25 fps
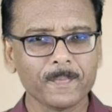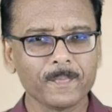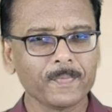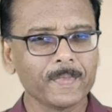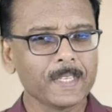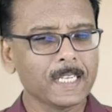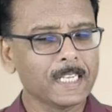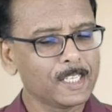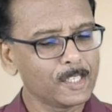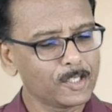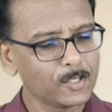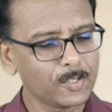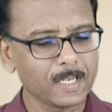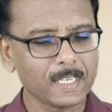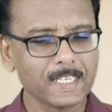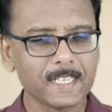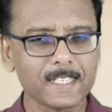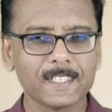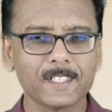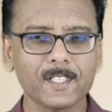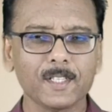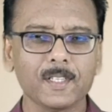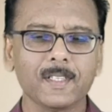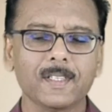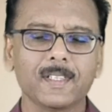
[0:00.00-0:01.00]
So let
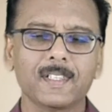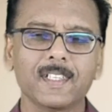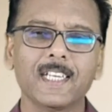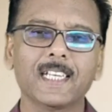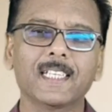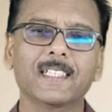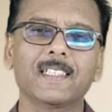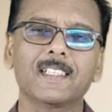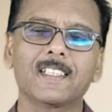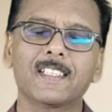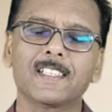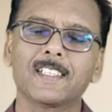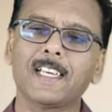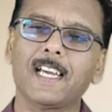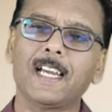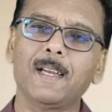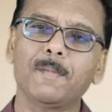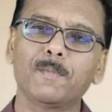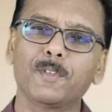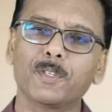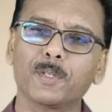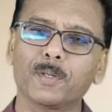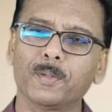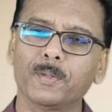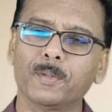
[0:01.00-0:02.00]
us take this
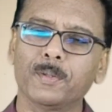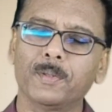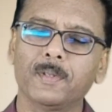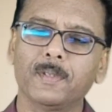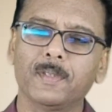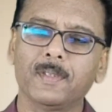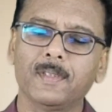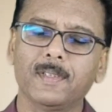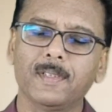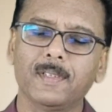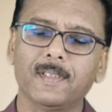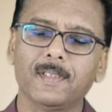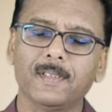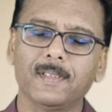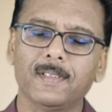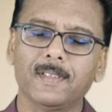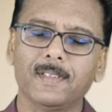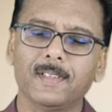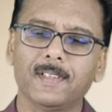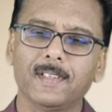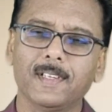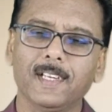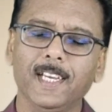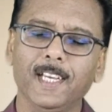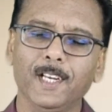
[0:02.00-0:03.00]
time to,
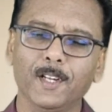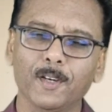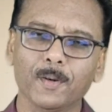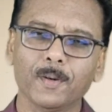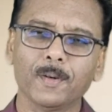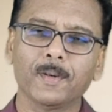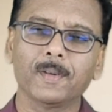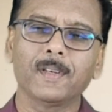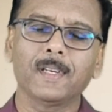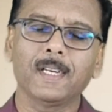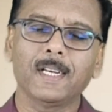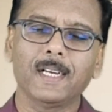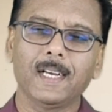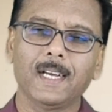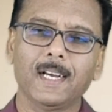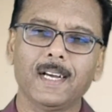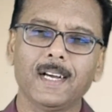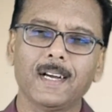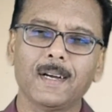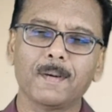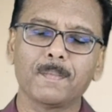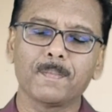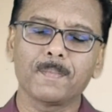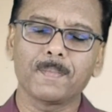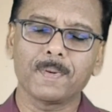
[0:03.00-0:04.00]
you know,
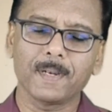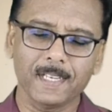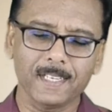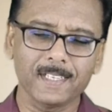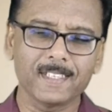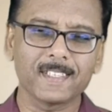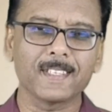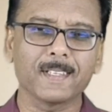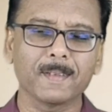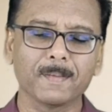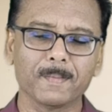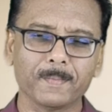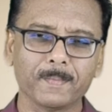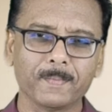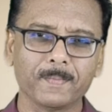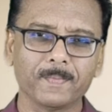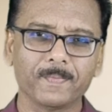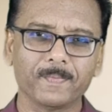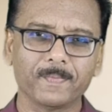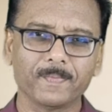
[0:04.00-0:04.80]
please Him.